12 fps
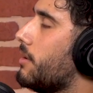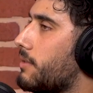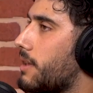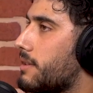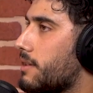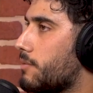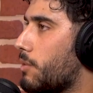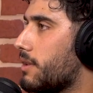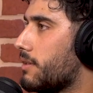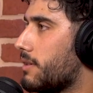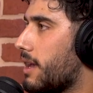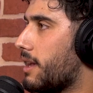there's this
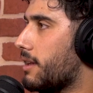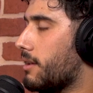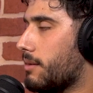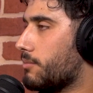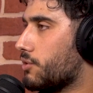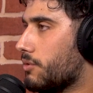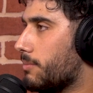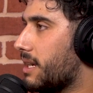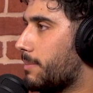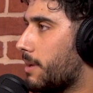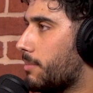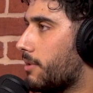one saying, and I'm sure
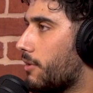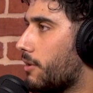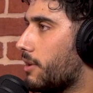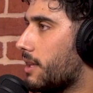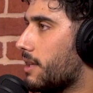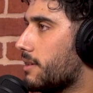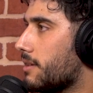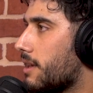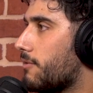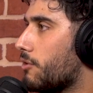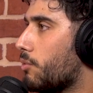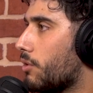many people have heard it, is
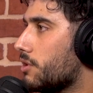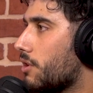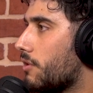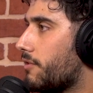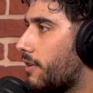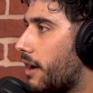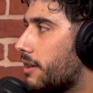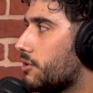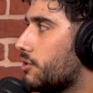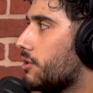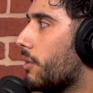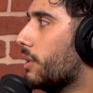if you want to go
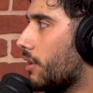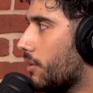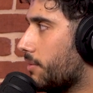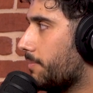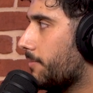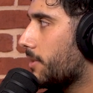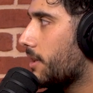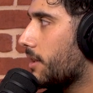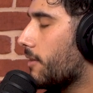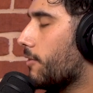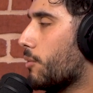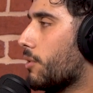fast, you go alone.
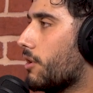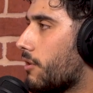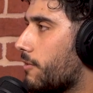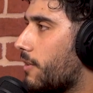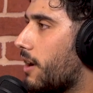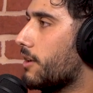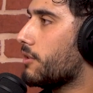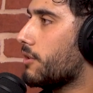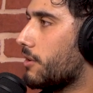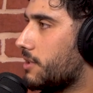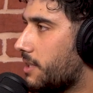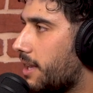If you want to go far, you
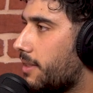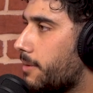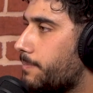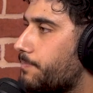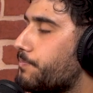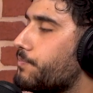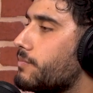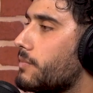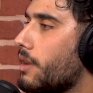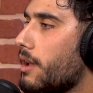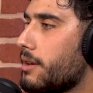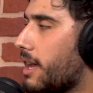go together.
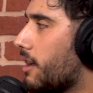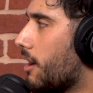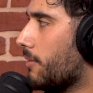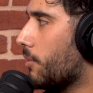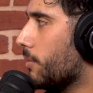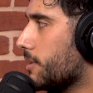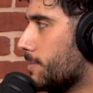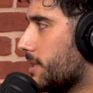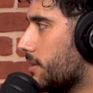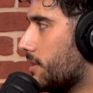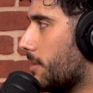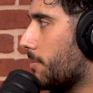Now, I've always been
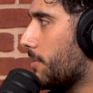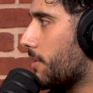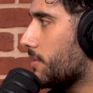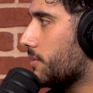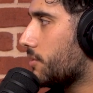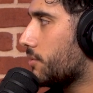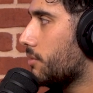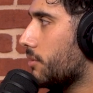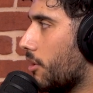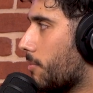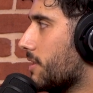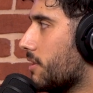the type of person to
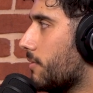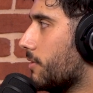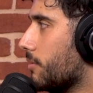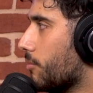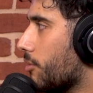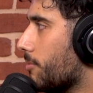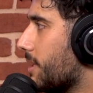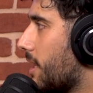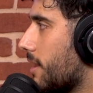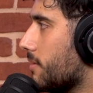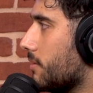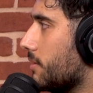lock myself in a room and
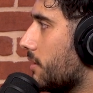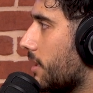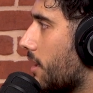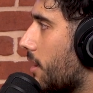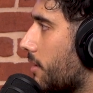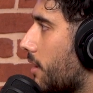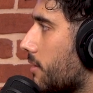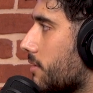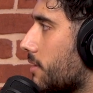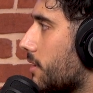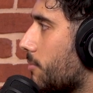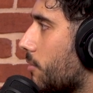hustle until I can't
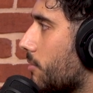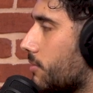hustle anymore.